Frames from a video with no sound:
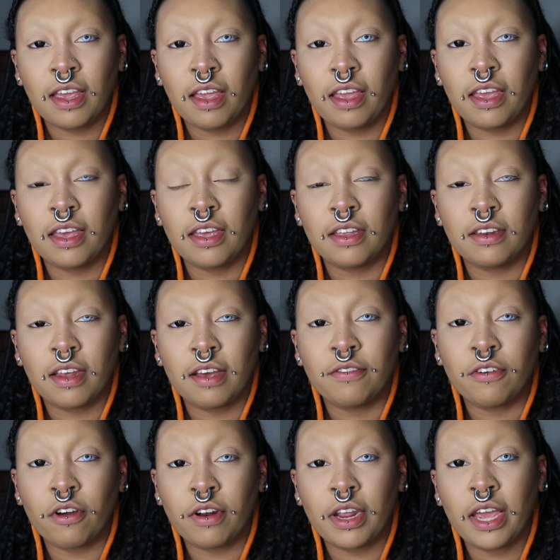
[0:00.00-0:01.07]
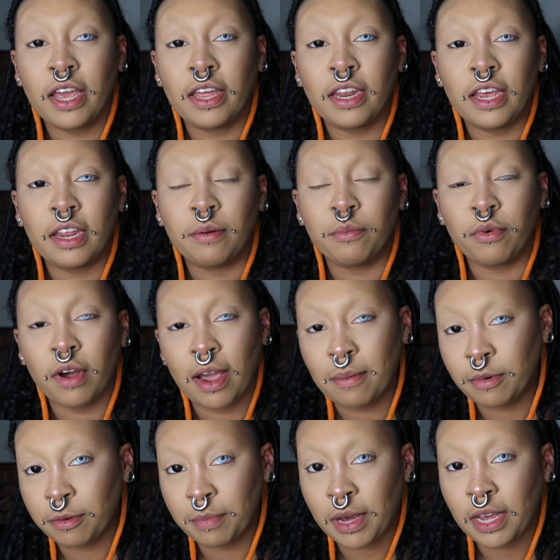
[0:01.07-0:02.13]
and I've gone ahead and
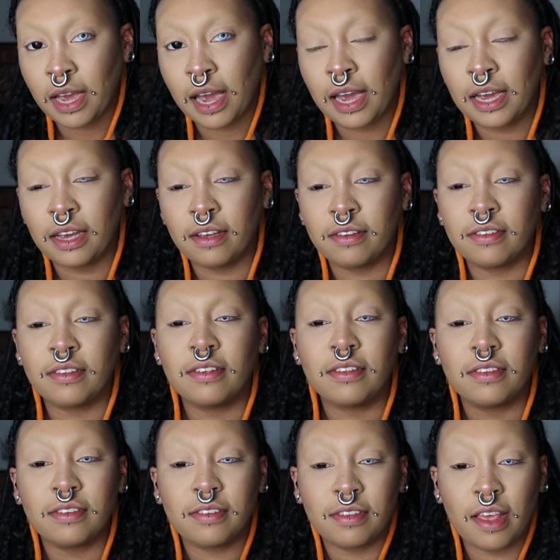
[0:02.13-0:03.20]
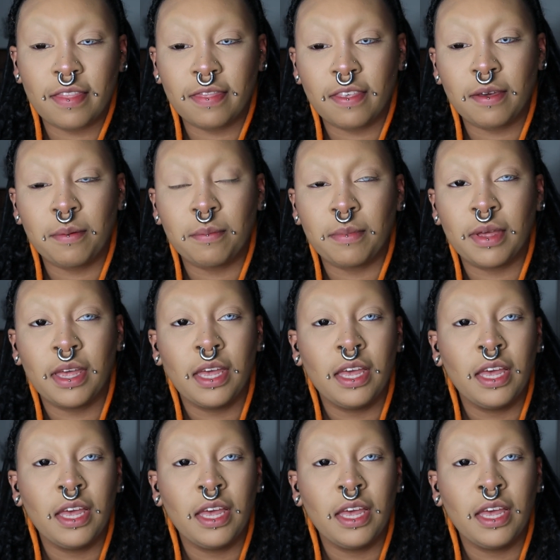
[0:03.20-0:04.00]
primed my eyes, set them,